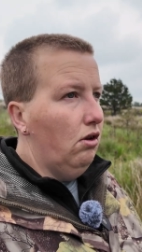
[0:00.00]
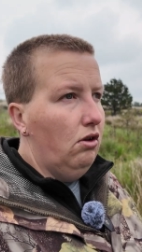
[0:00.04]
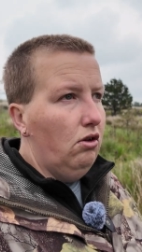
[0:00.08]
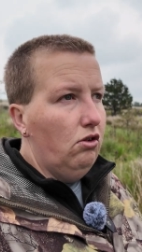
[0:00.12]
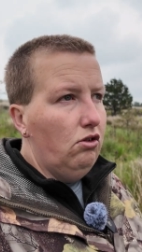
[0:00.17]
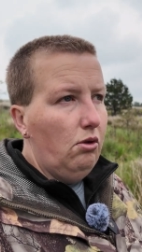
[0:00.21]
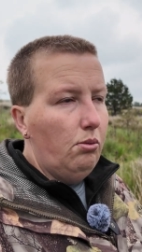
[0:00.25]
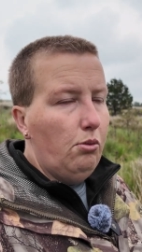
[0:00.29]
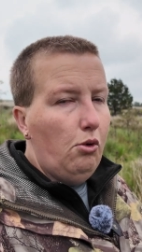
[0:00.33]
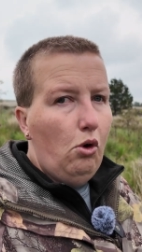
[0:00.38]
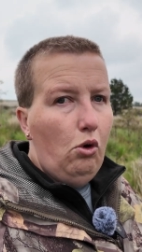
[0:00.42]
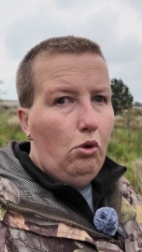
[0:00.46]

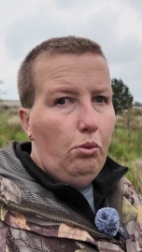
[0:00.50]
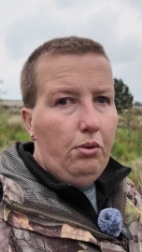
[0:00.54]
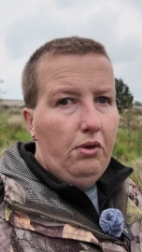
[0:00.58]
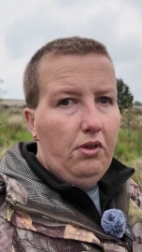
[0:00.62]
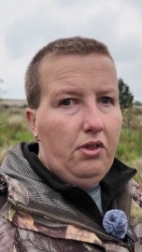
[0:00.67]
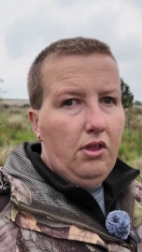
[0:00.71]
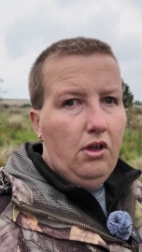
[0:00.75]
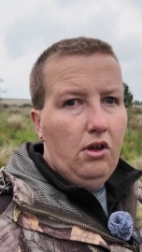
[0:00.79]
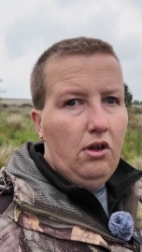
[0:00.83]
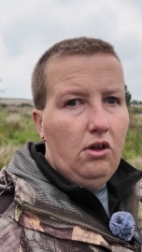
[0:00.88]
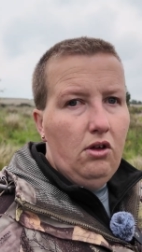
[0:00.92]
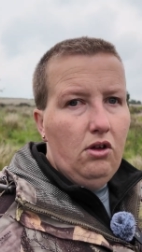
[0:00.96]
so I'm hoping
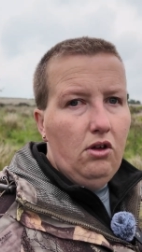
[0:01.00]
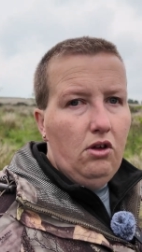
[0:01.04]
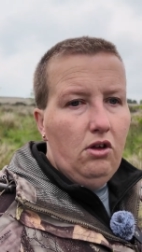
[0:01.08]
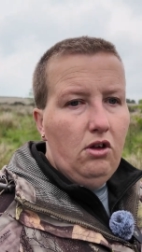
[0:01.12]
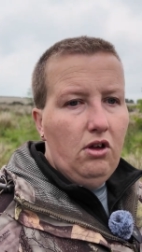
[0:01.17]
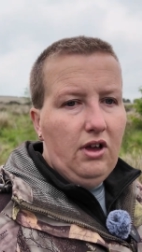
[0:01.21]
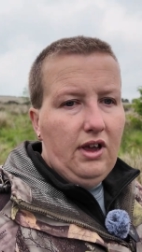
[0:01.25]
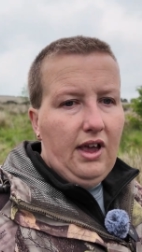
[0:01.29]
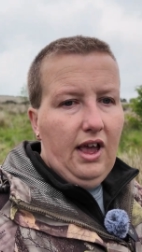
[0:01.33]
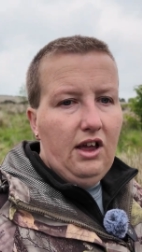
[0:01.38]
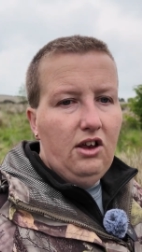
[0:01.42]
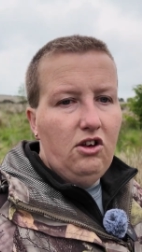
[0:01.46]
that
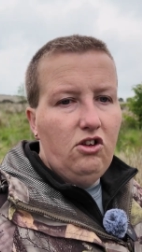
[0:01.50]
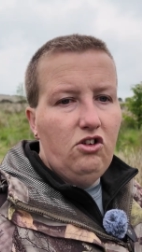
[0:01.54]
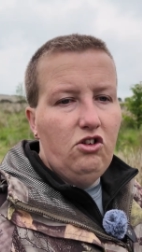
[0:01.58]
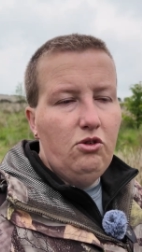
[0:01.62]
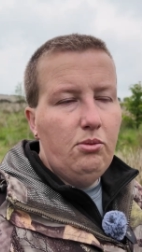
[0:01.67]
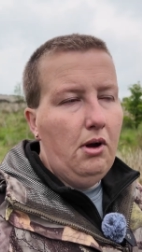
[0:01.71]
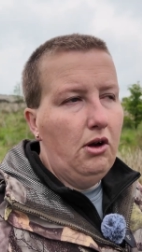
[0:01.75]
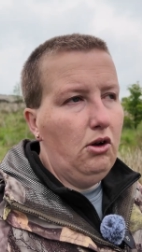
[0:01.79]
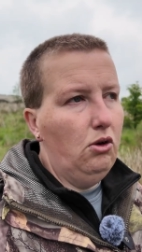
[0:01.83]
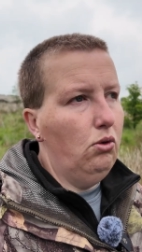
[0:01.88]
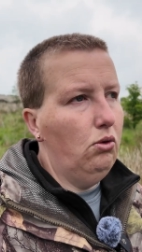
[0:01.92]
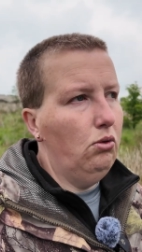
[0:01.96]
again she
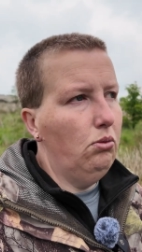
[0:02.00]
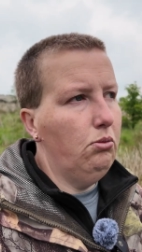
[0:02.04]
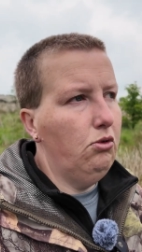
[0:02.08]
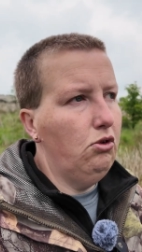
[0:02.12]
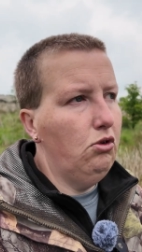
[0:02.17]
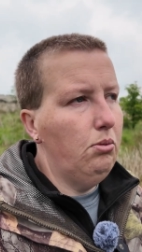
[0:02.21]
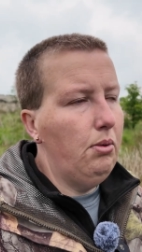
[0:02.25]
might go and do